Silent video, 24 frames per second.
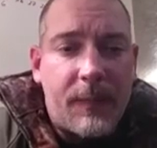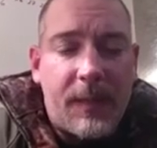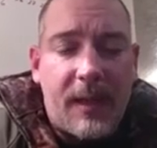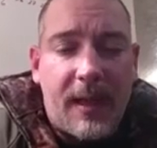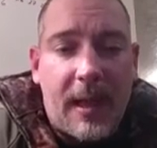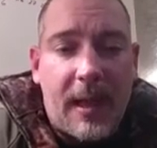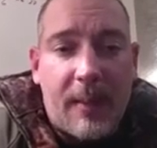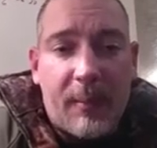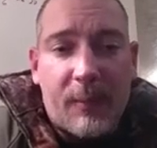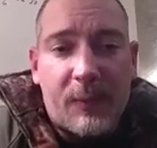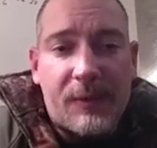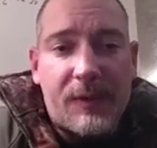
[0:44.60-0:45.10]

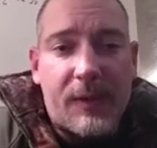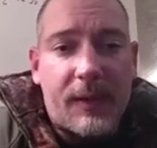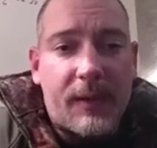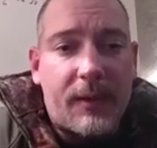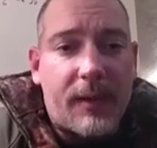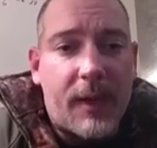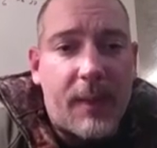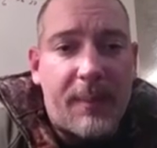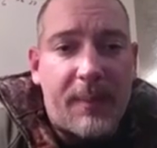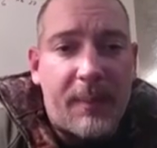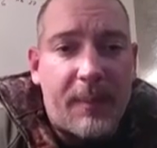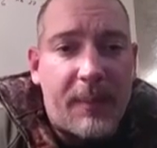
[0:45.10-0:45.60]
and was taking a
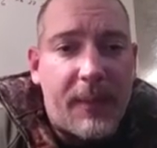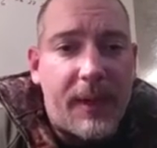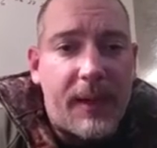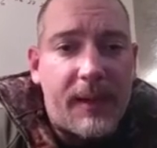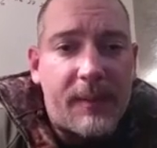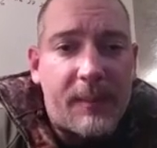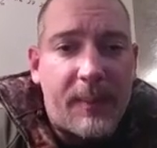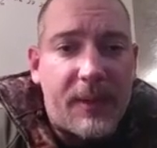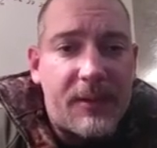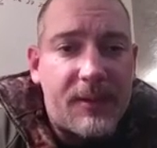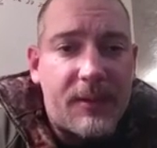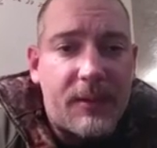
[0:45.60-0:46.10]
nap in the
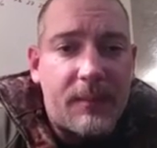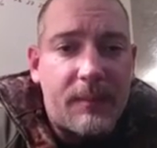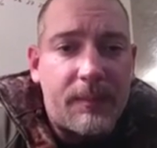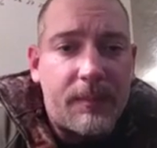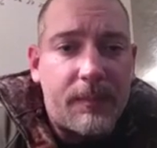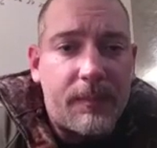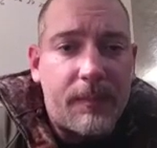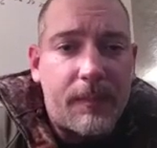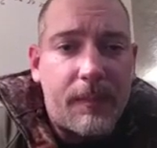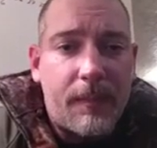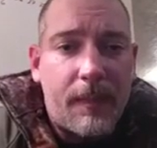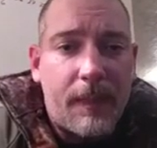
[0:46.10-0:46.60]
back of my Jeep.
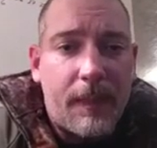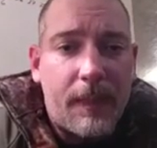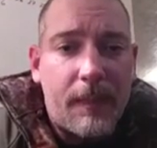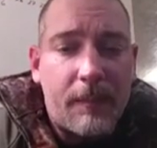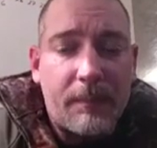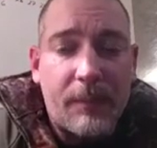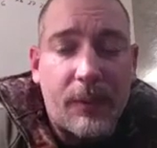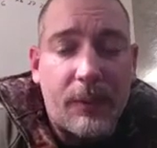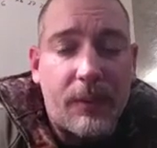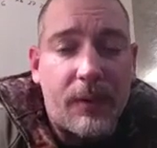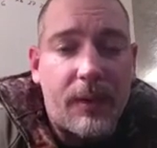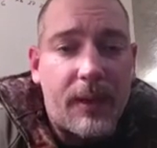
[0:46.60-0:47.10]

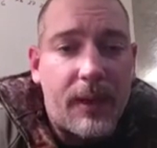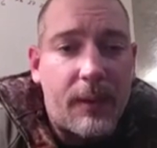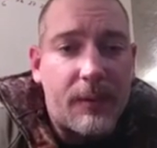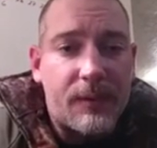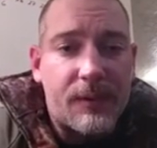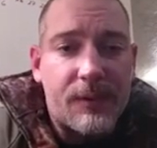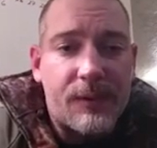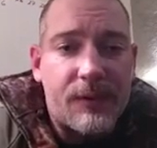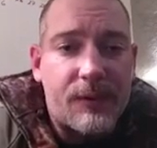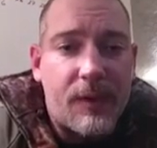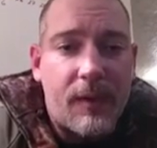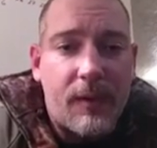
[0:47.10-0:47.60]
Buddha and I were
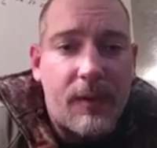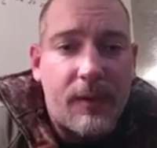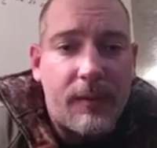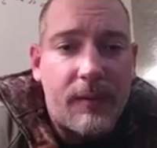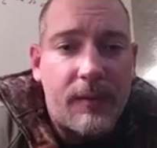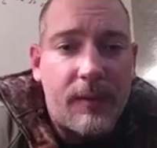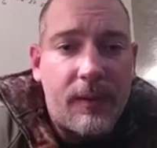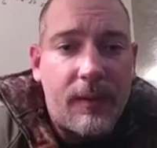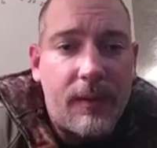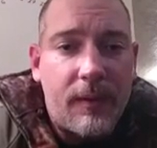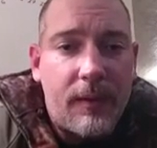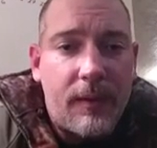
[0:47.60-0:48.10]
just
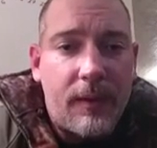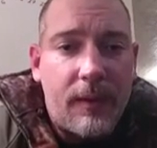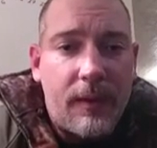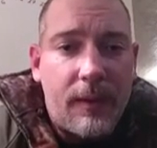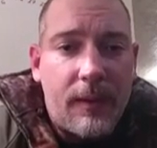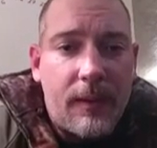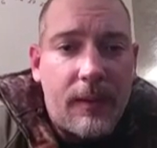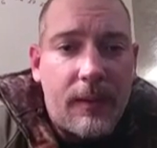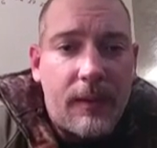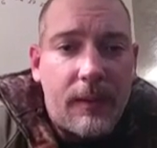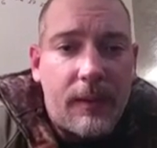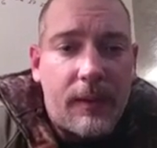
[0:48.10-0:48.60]
jawing.
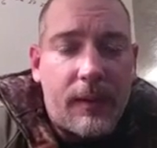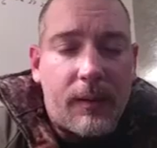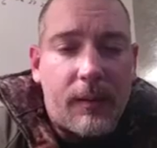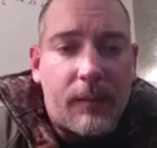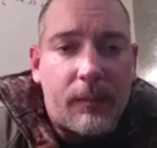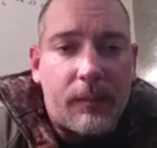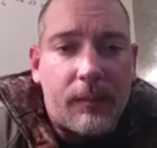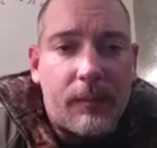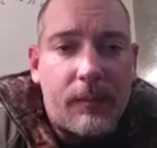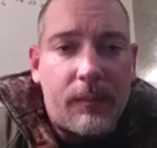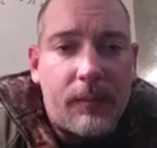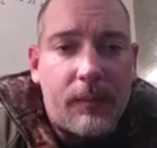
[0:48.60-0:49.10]

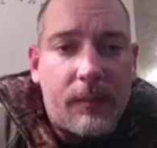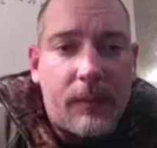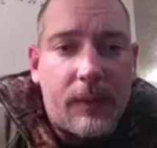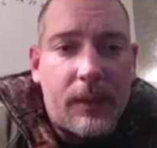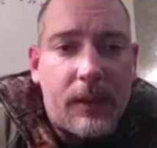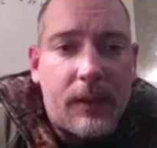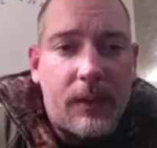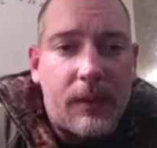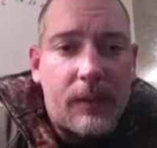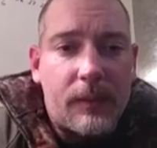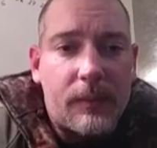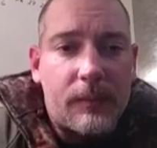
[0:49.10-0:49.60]
As we
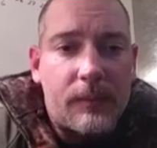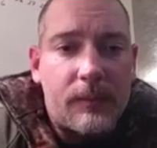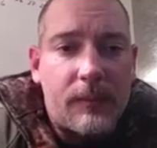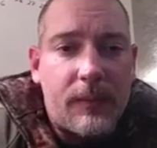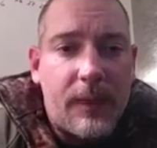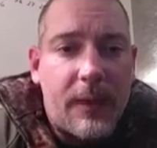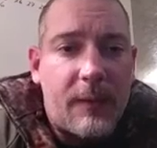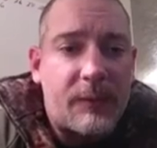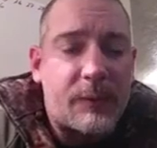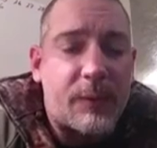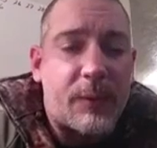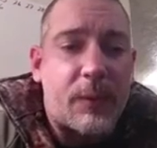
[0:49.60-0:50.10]

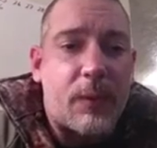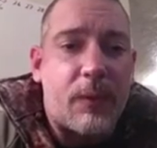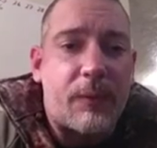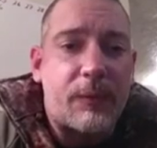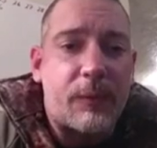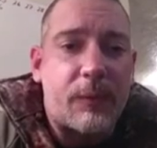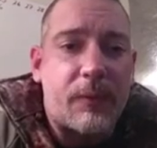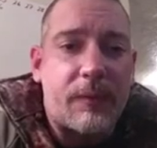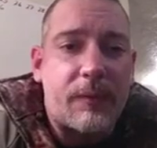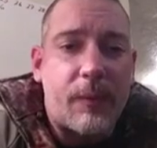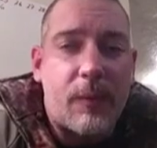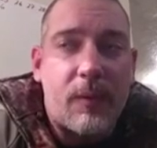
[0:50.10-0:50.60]
were going
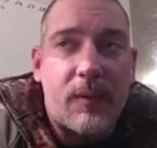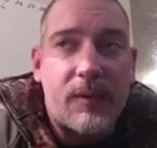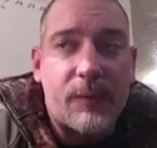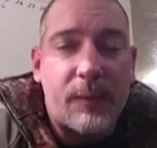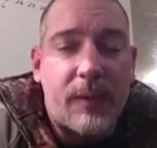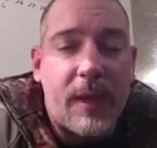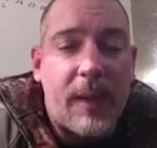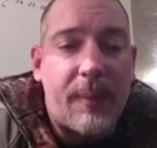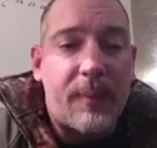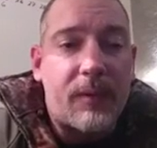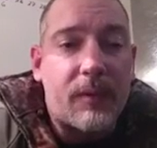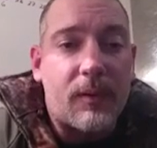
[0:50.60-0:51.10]
through the forest,
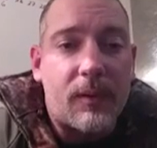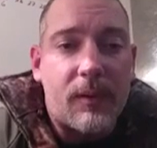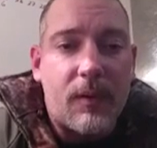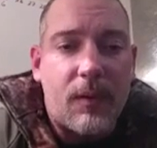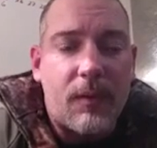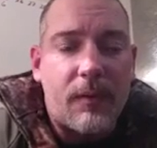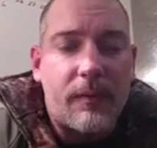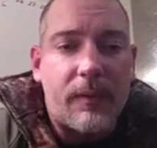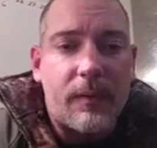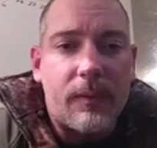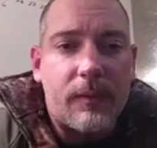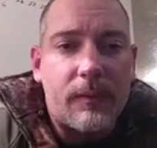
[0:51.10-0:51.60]
we happened to look
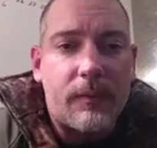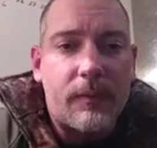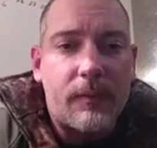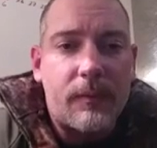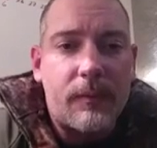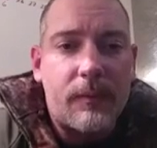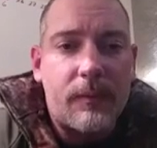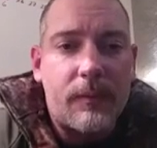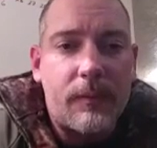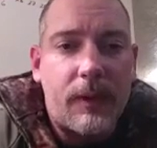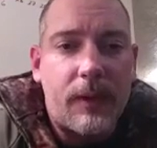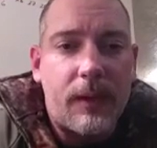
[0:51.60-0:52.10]
over,
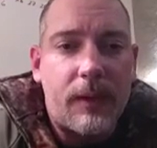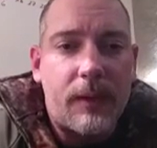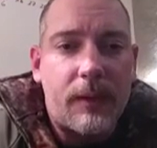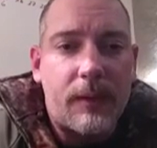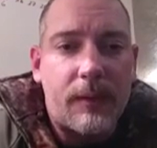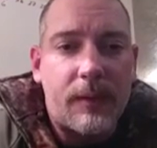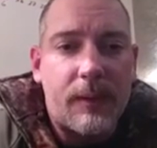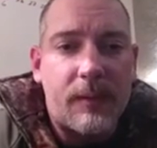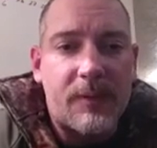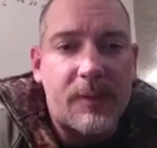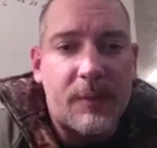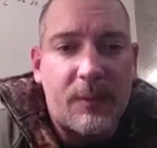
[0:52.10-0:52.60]

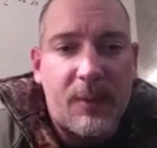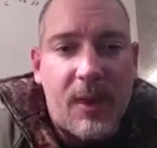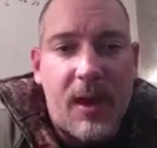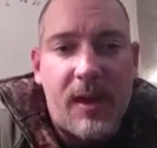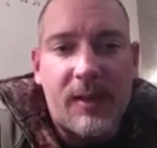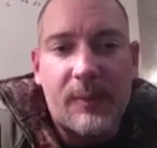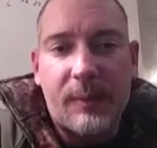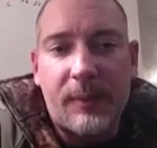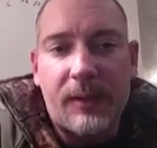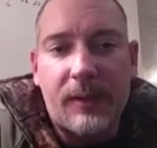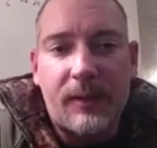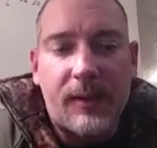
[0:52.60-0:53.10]
and there was
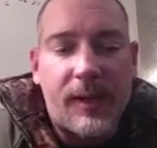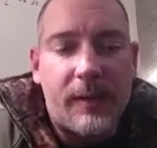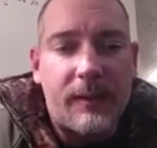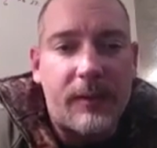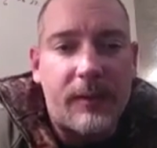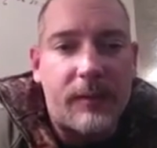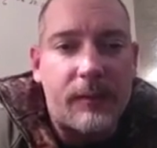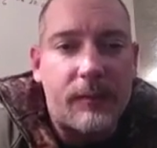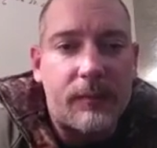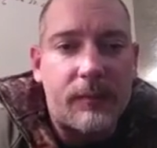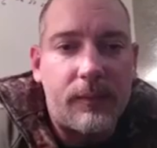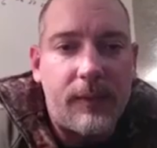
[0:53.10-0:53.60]
approximately
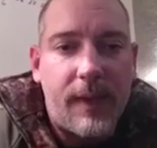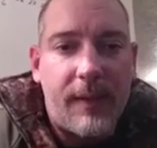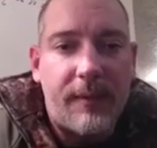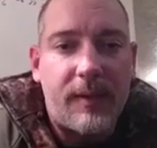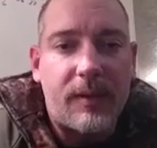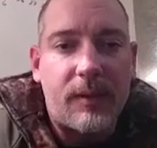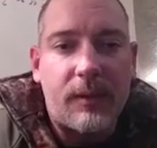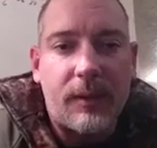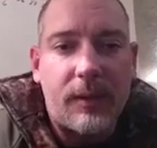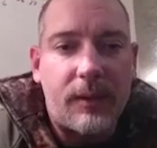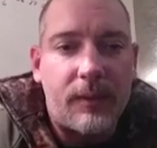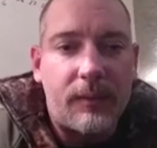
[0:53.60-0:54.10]
11
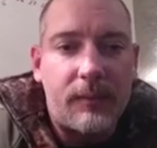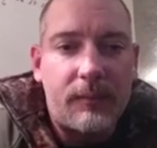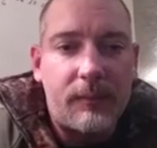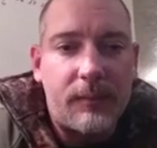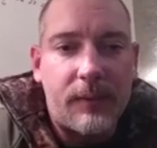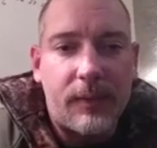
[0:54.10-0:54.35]
heavy-duty,